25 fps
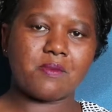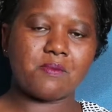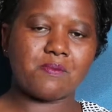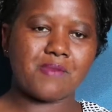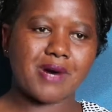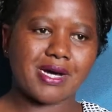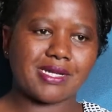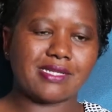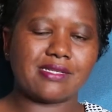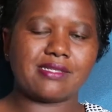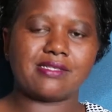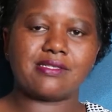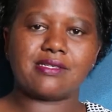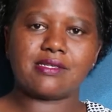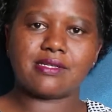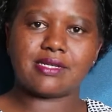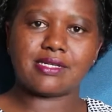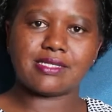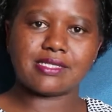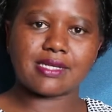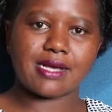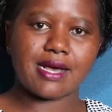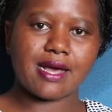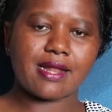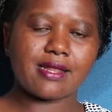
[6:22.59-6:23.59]
but
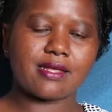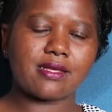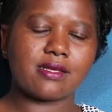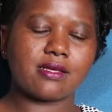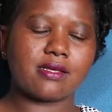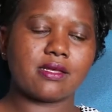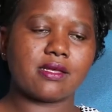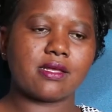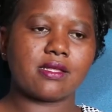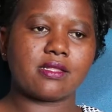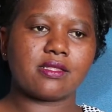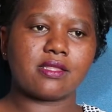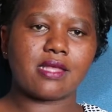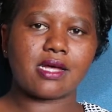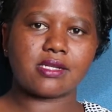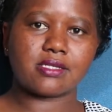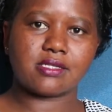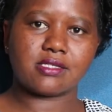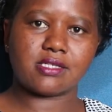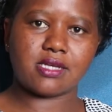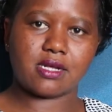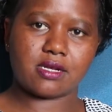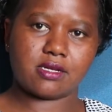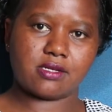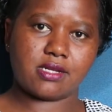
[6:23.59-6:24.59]
genetically that
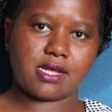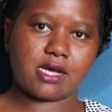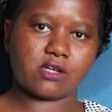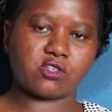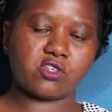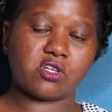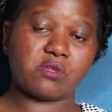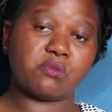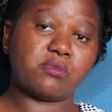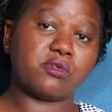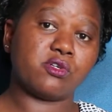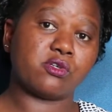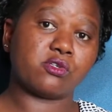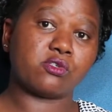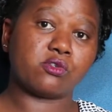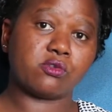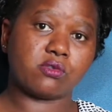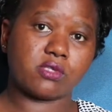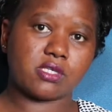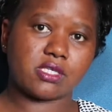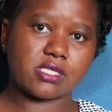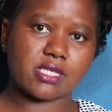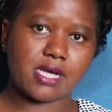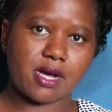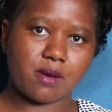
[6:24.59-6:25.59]
child actually belongs to
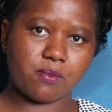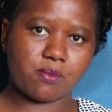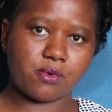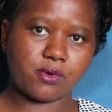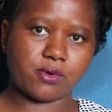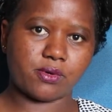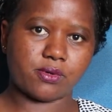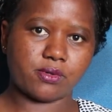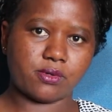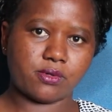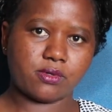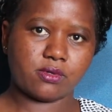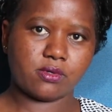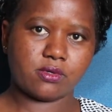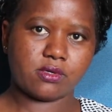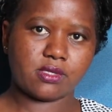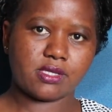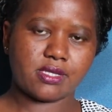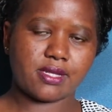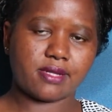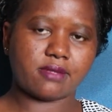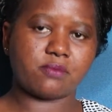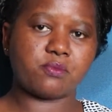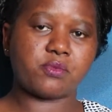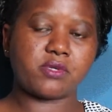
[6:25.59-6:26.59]
this couple
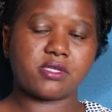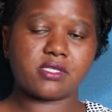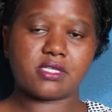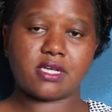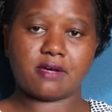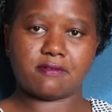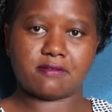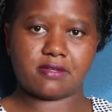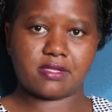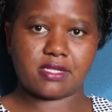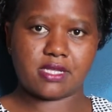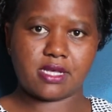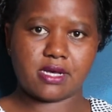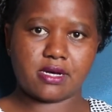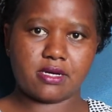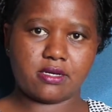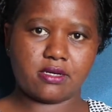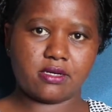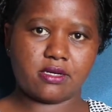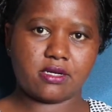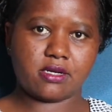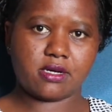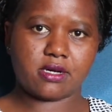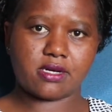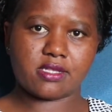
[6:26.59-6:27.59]
that preserved their
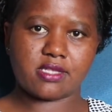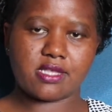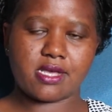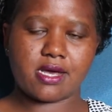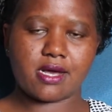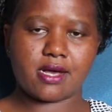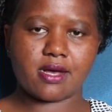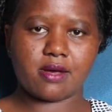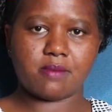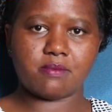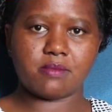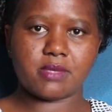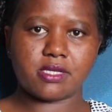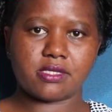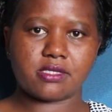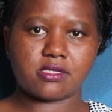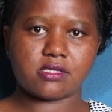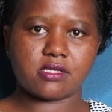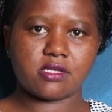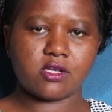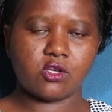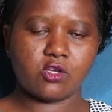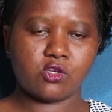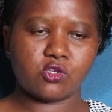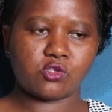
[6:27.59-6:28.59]
gametes.